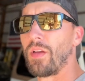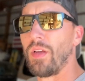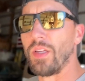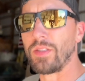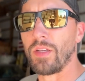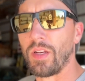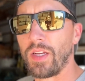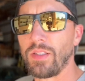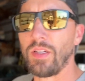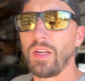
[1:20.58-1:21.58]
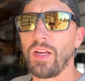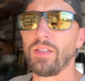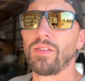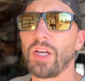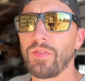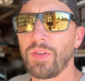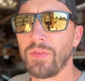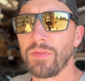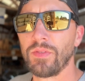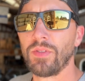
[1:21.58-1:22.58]
It's a
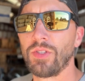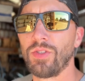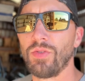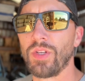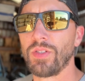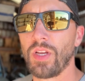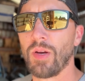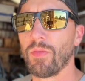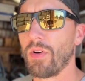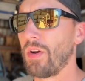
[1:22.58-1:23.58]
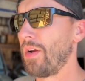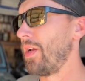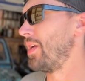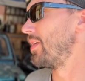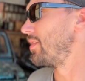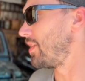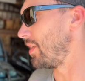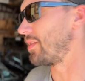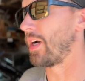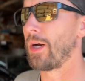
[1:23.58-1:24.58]
1987 Suzuki Samurai
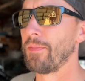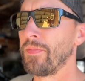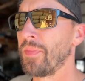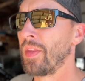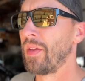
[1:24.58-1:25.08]
tin top.